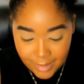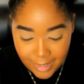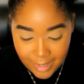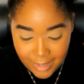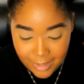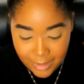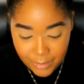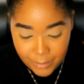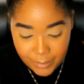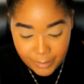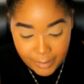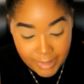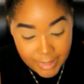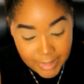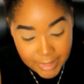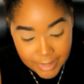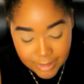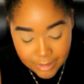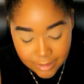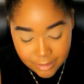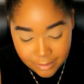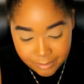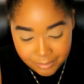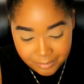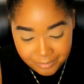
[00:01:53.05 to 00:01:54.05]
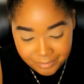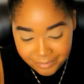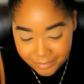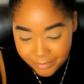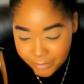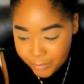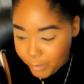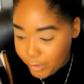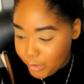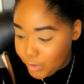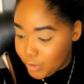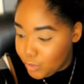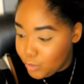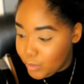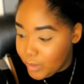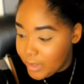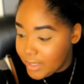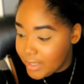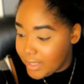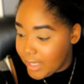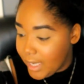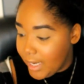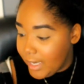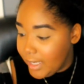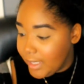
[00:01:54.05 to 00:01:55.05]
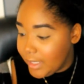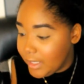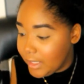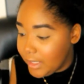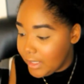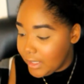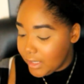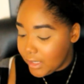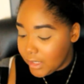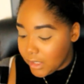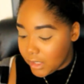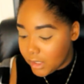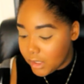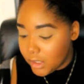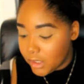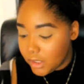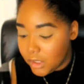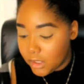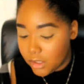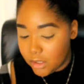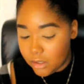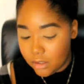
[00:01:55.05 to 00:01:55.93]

Anyways, we're too excited.